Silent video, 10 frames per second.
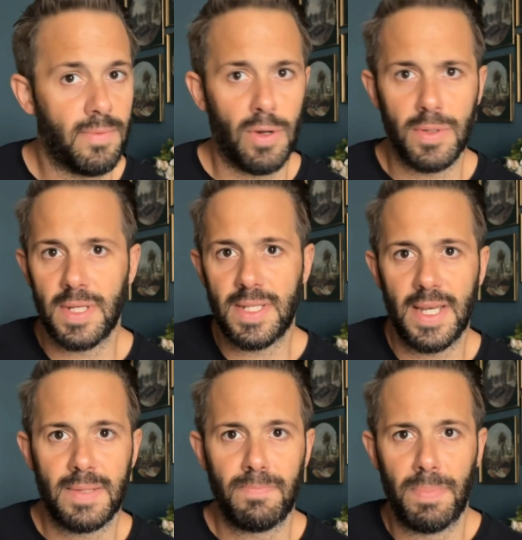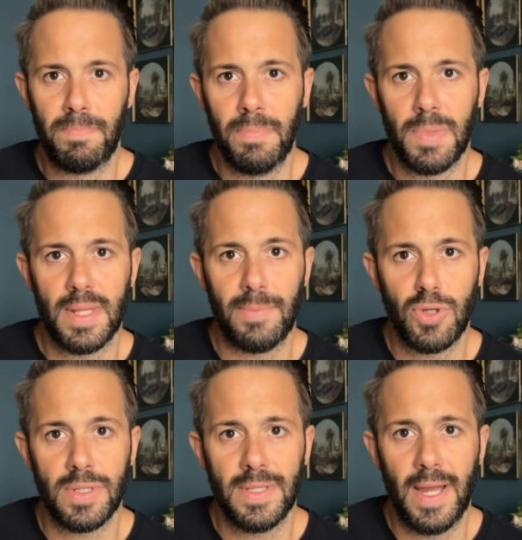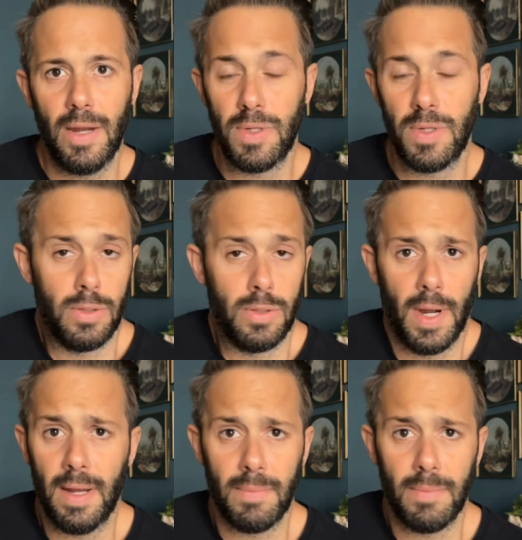We've got to 6 snapshots now, which is great.